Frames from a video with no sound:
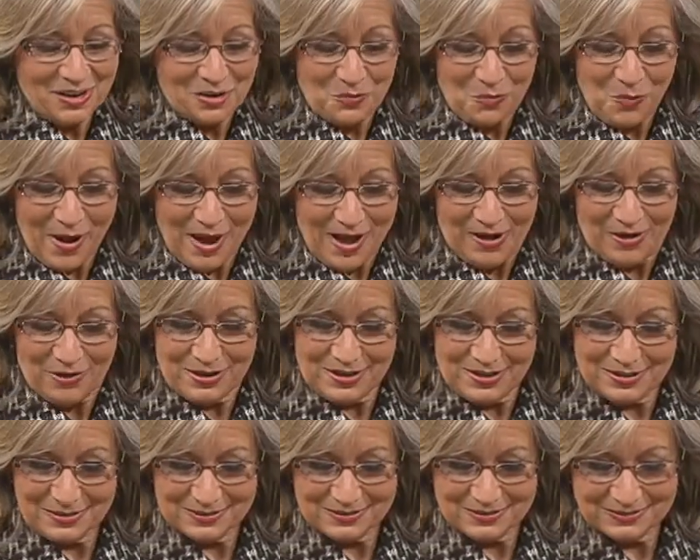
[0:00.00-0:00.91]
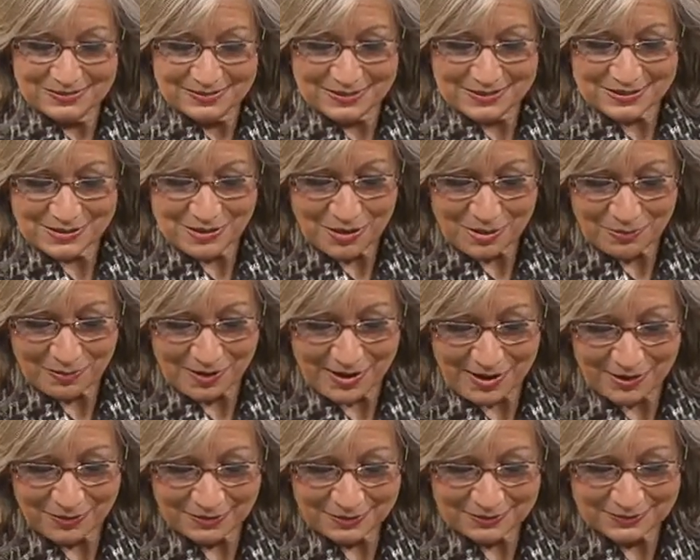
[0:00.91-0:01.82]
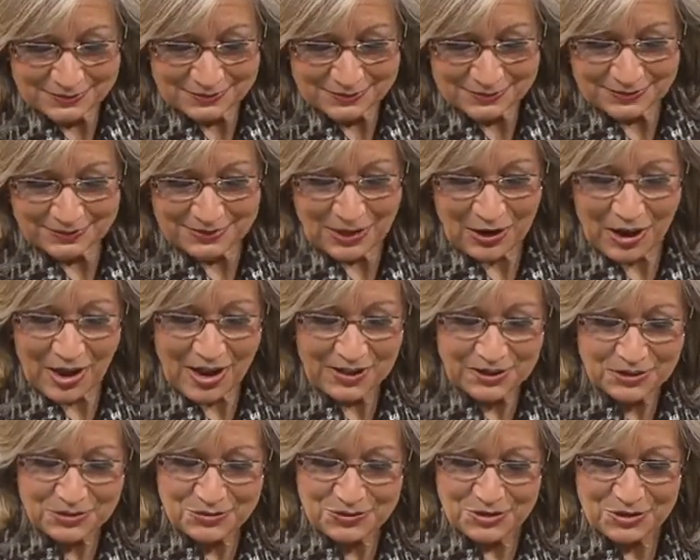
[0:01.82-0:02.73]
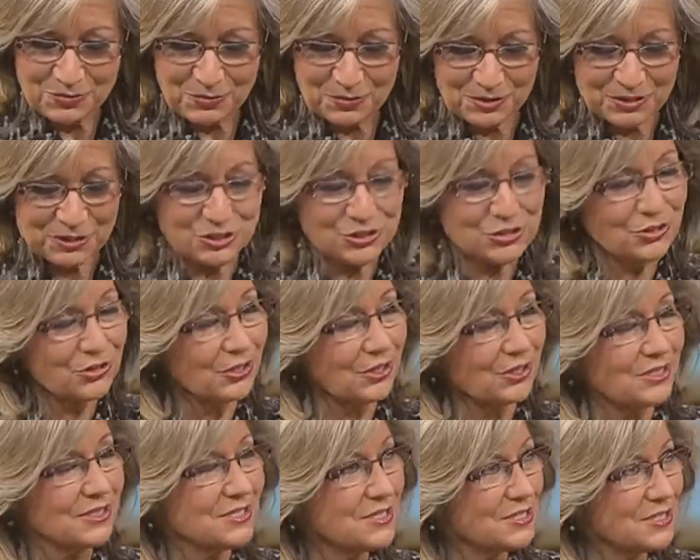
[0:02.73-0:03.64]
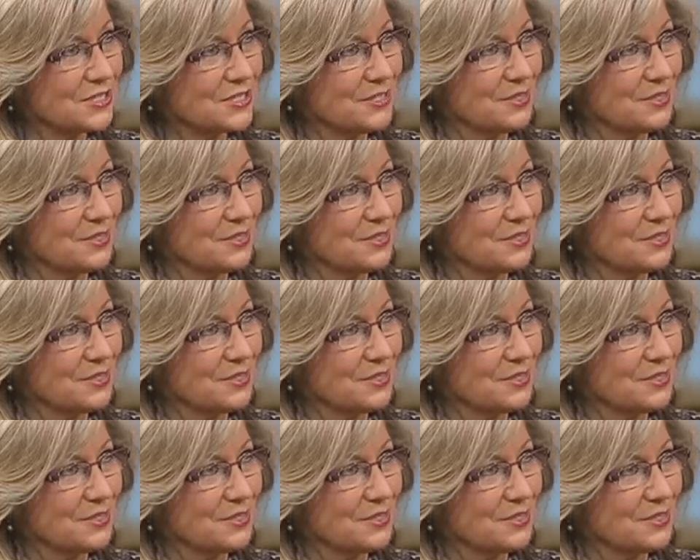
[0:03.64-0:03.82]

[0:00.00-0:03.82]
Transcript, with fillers: Wow. It's all wow. Now, I knew you were a journalist.